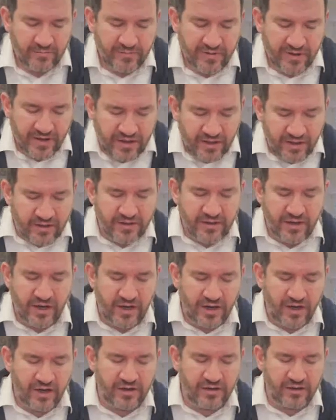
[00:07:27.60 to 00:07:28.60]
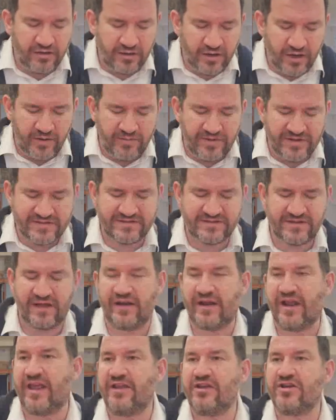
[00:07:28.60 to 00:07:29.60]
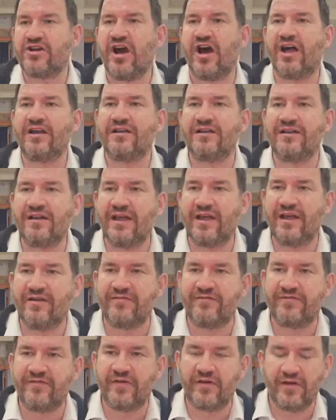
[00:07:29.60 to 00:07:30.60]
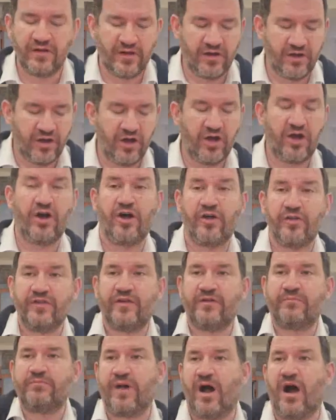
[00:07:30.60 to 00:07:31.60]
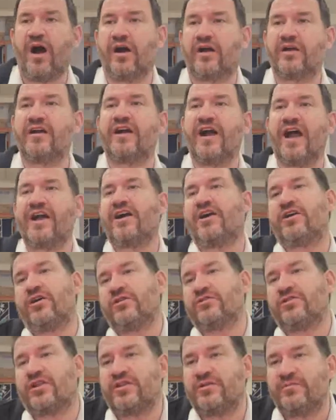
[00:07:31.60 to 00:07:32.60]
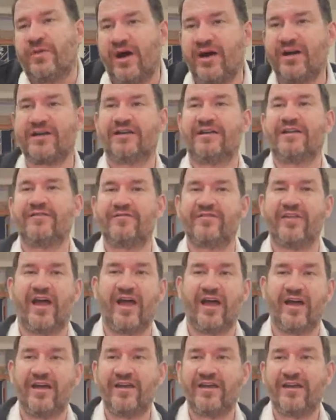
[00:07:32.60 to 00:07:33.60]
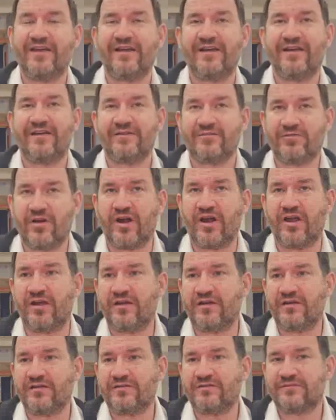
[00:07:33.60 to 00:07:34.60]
Be'ikar lo misdarlei. You can't live on the bark. A guy can't hold on to the bark and live there, right?